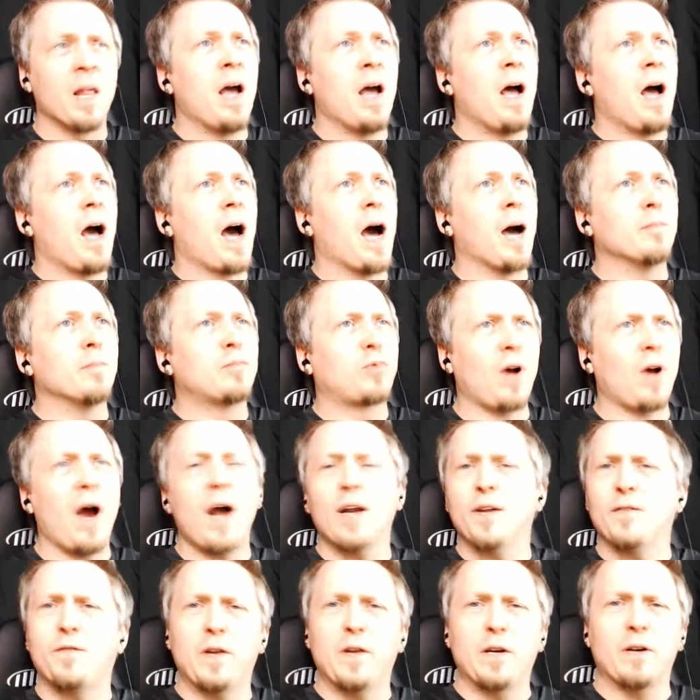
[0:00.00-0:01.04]
I'm trying
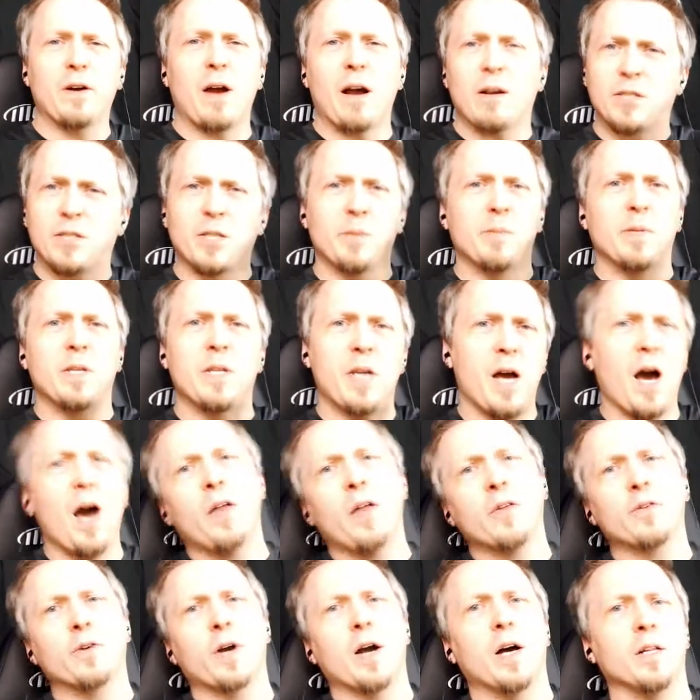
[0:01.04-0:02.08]
to figure out some of the
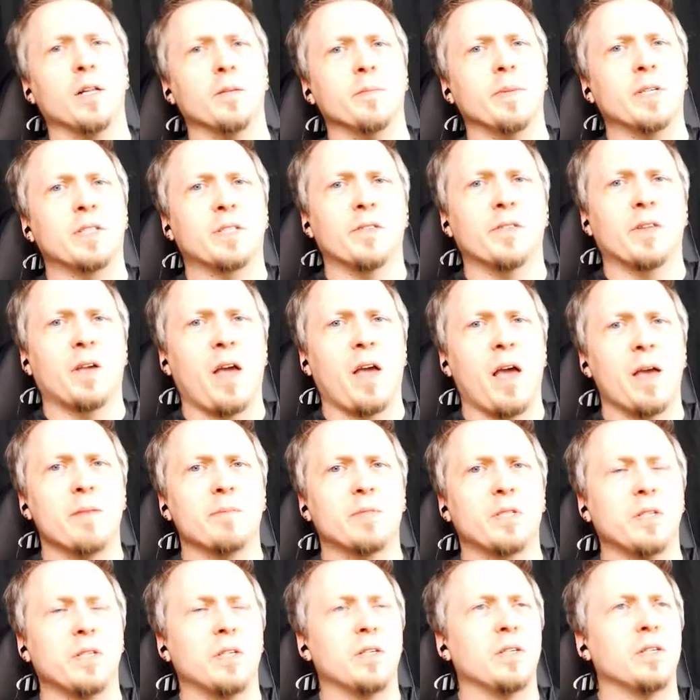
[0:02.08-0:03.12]
other elements of the game
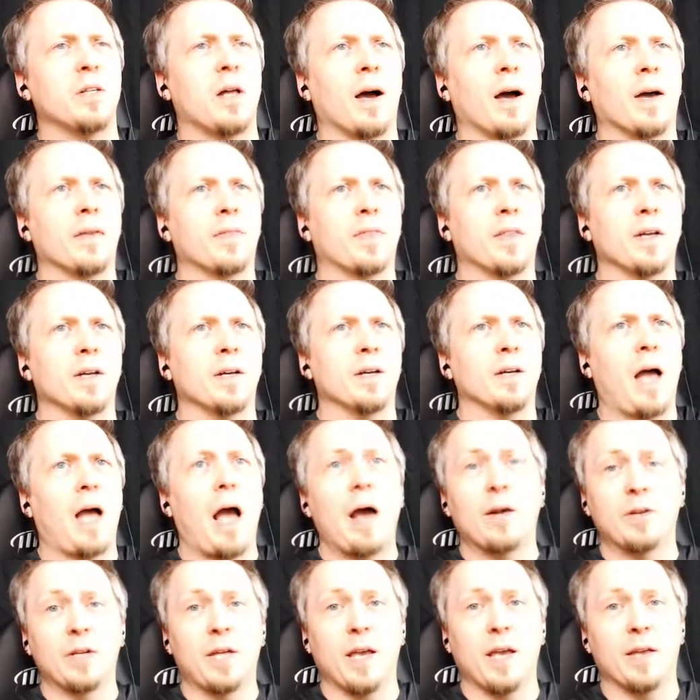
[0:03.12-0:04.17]
still, like the
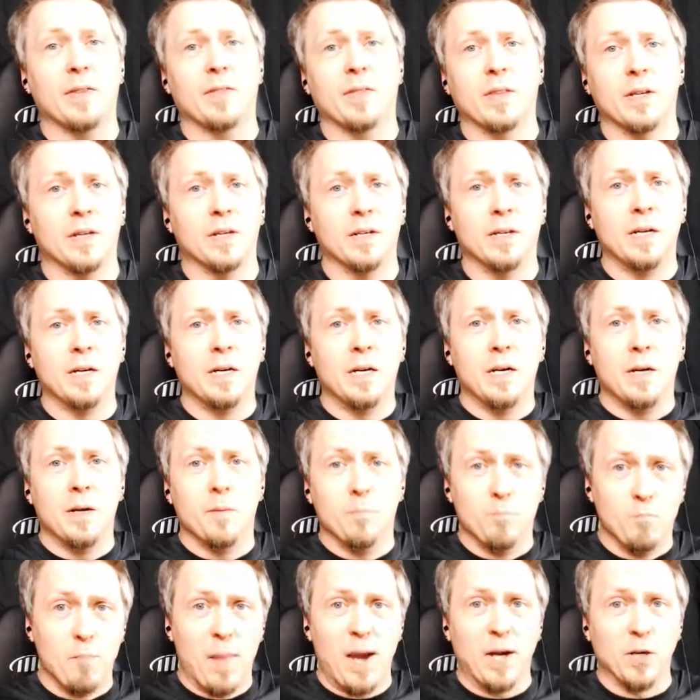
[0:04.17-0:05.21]
how to get the
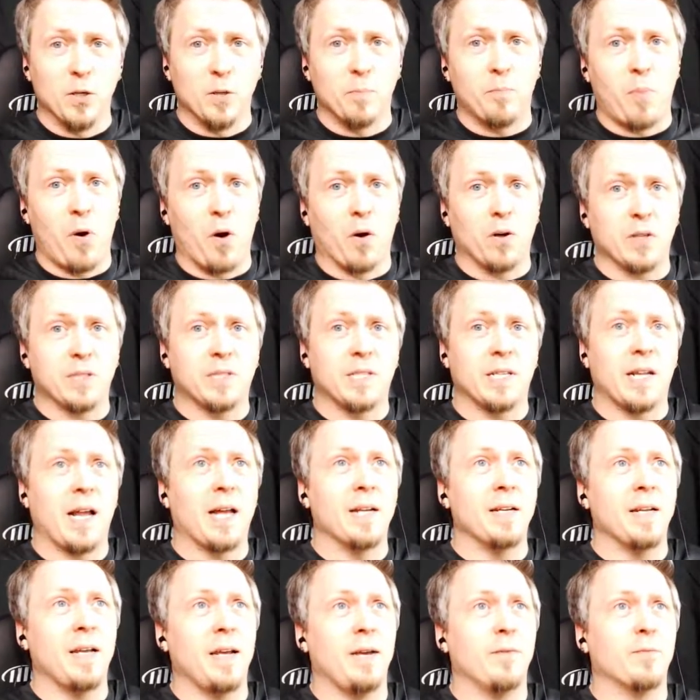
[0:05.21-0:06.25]
metal parts that I
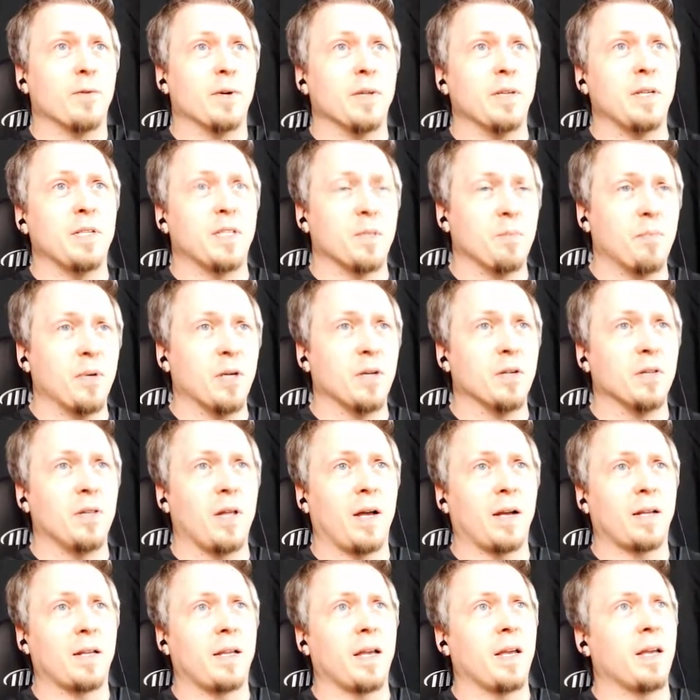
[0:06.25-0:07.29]
need really to build
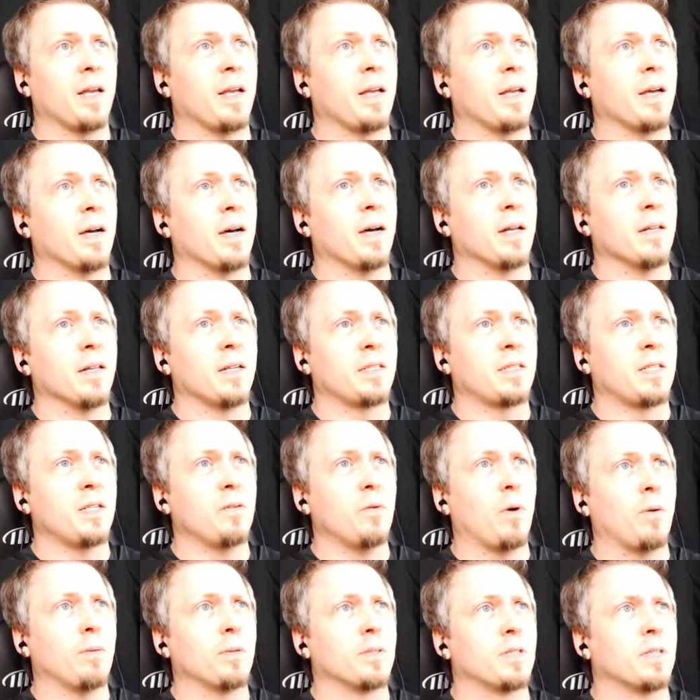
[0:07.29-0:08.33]
like a, uh, let's see,
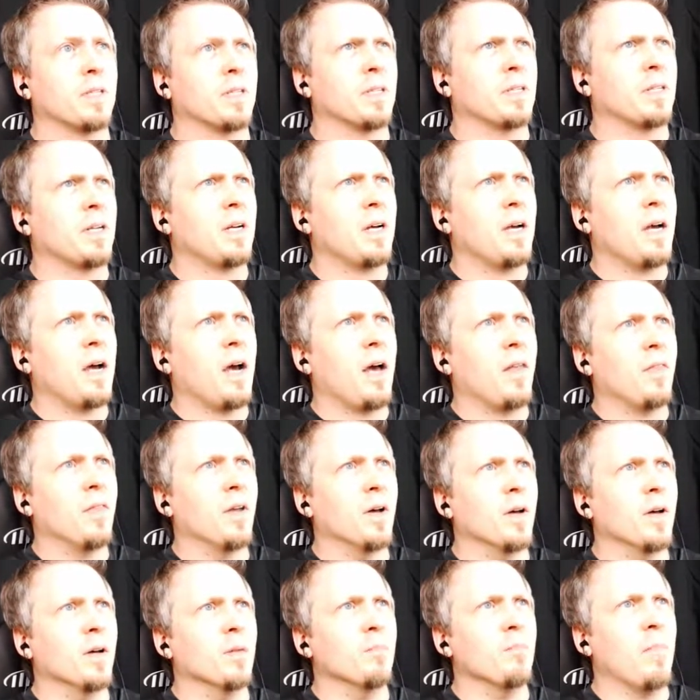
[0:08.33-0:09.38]
what was it?
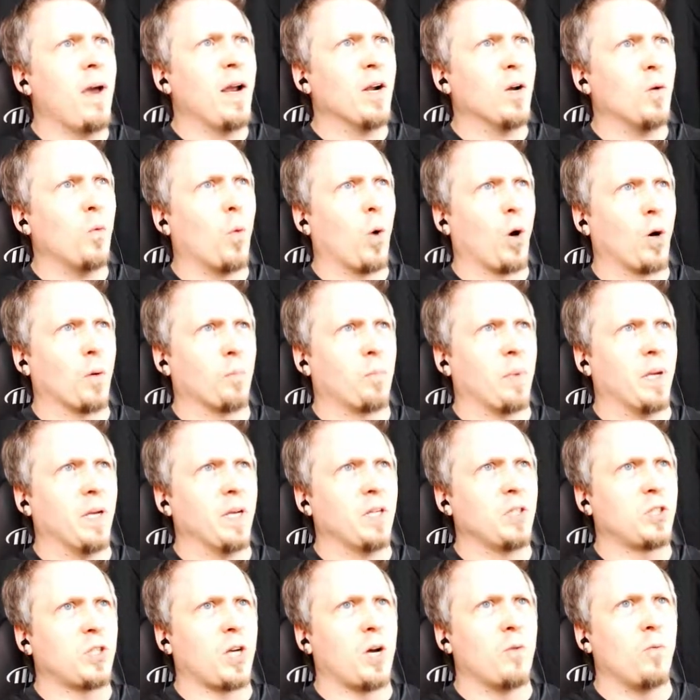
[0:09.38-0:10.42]
The metal
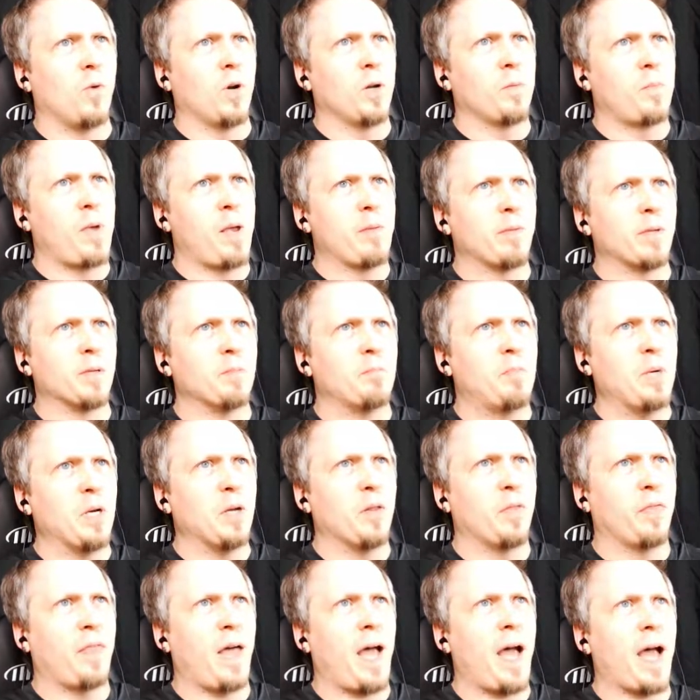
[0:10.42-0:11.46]
workbench. I want to be able to
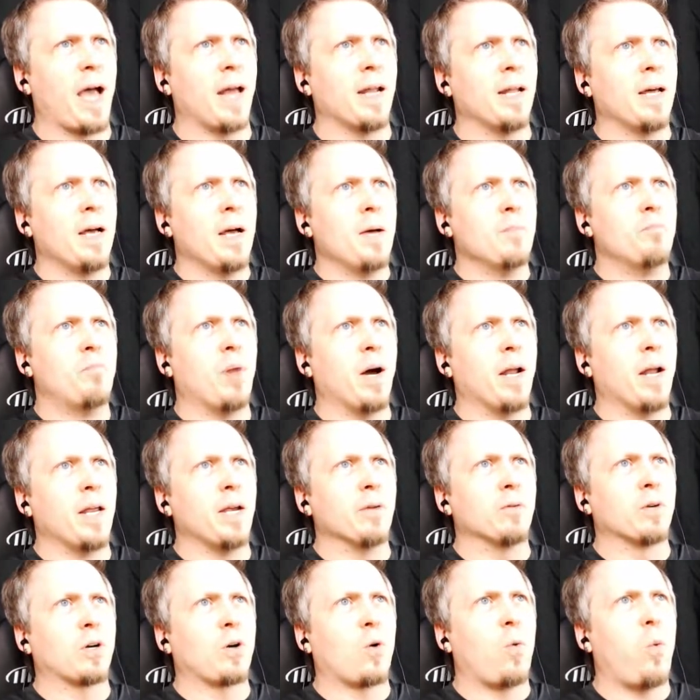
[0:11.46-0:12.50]
build that, but it
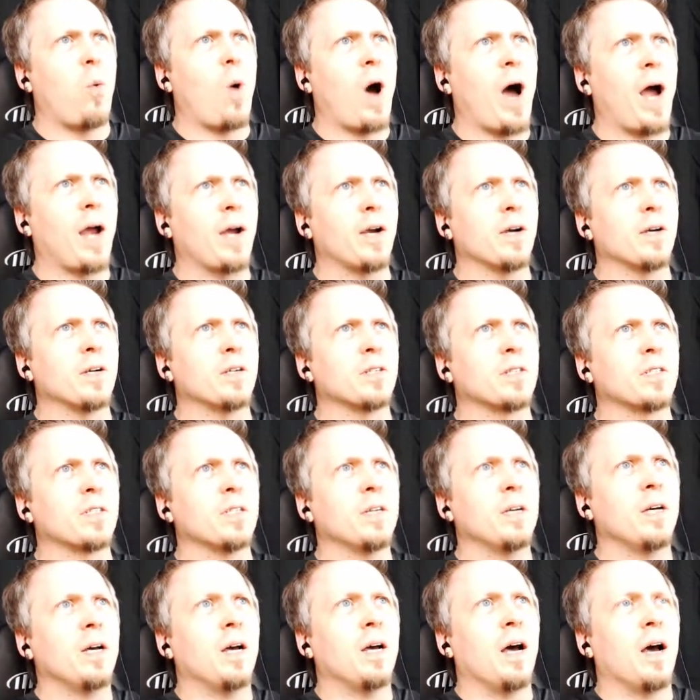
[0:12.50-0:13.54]
requires
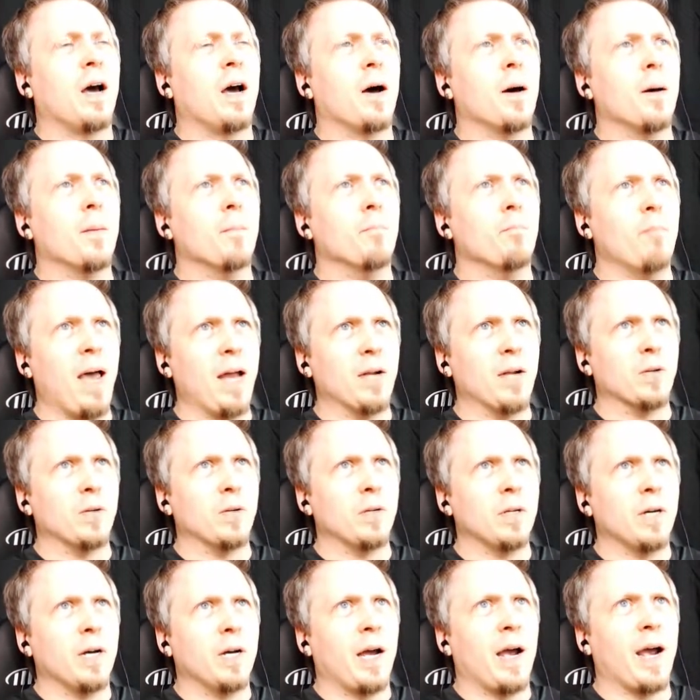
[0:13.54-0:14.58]

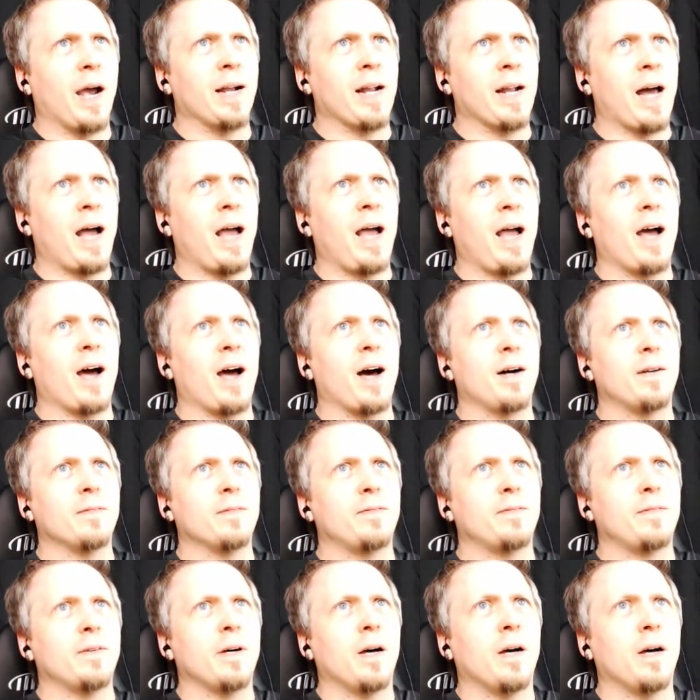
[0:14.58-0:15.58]
metal and I have